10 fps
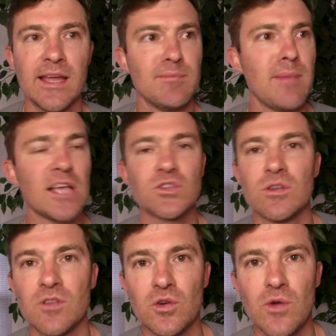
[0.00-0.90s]
They had
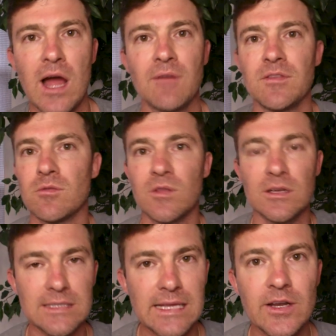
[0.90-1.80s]
mastery over their craft, they were the
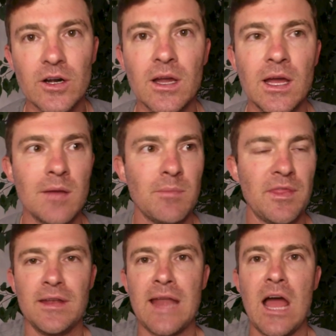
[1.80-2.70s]
leader
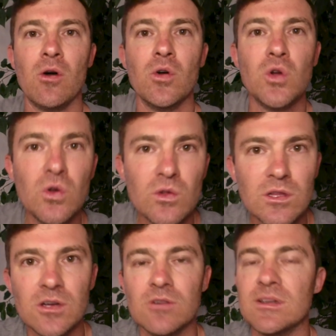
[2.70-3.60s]
but then now
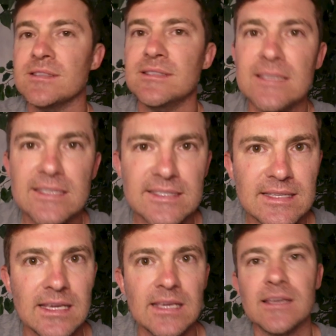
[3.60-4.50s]
Hulu and
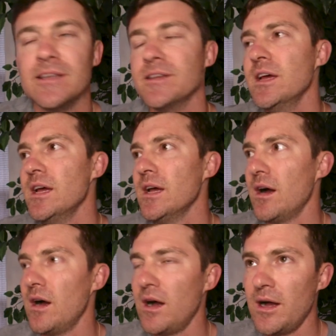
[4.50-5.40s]
Disney and
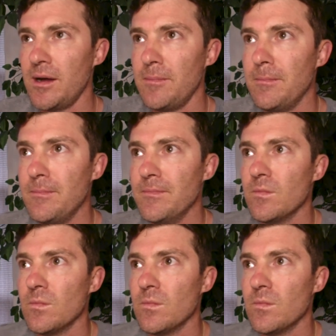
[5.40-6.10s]
um,